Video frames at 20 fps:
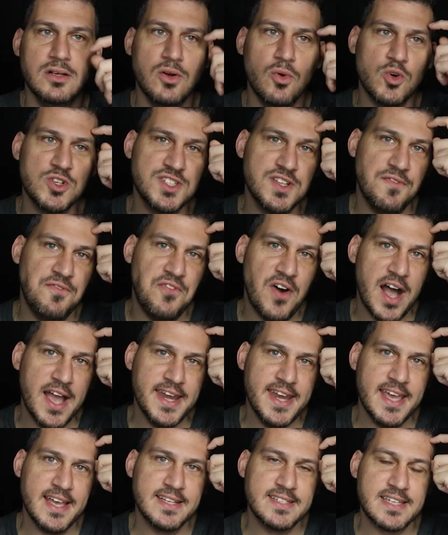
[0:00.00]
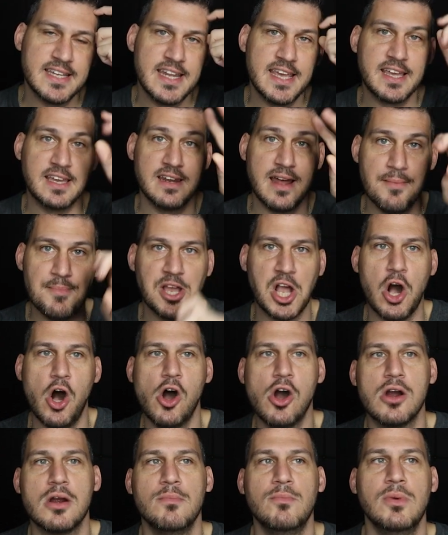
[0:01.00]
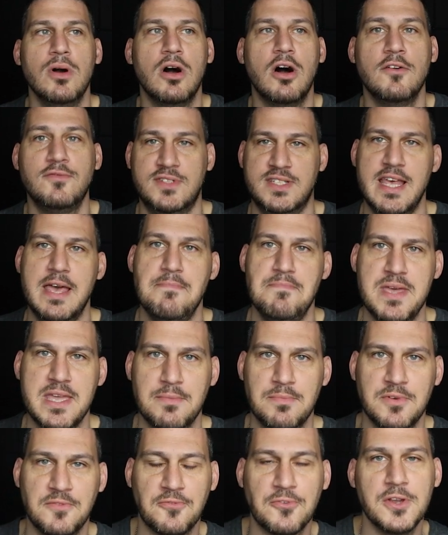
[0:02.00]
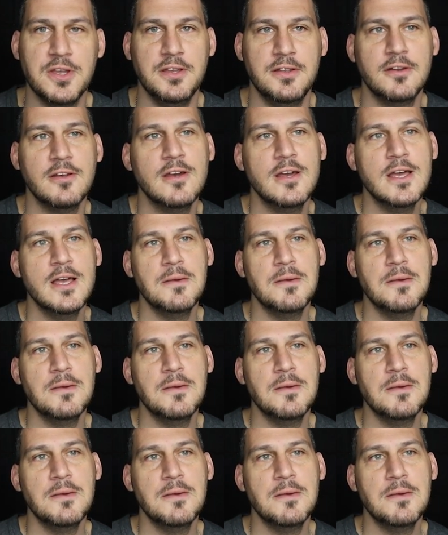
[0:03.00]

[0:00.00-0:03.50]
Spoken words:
was the finance and economic arm of Sam Bankman-Fried,